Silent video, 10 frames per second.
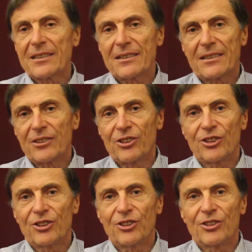
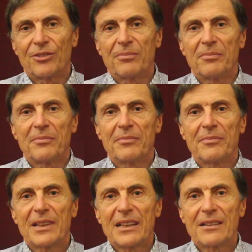Yes, the
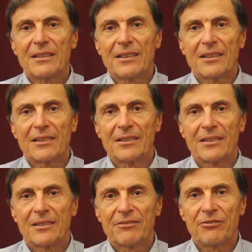main
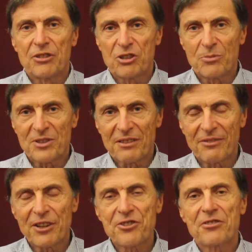
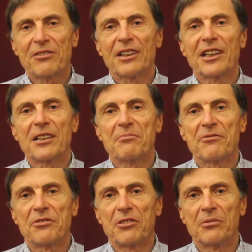first observation
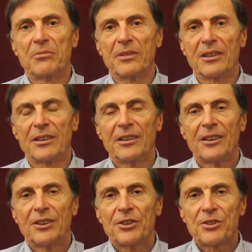came
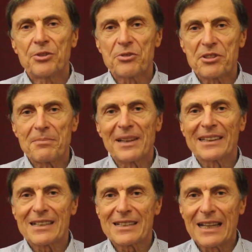from
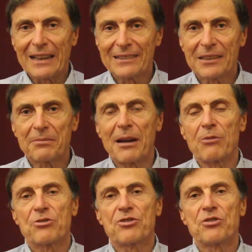using
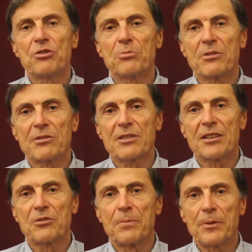metastatic mouse
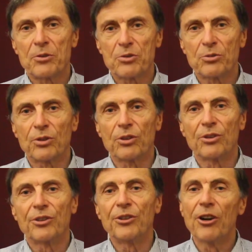tumors as
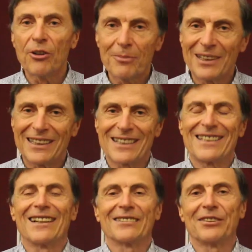opposed to the
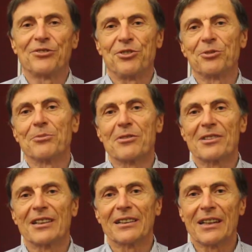non-metastatic
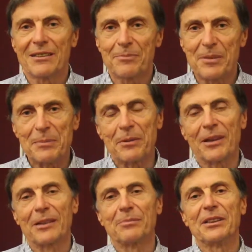tumors that other
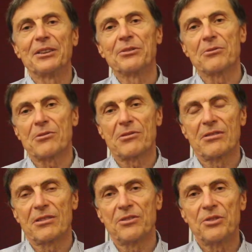people had
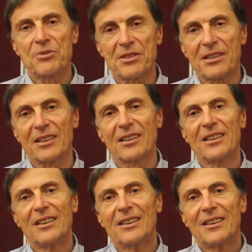been
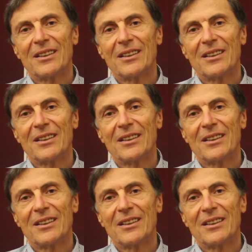using.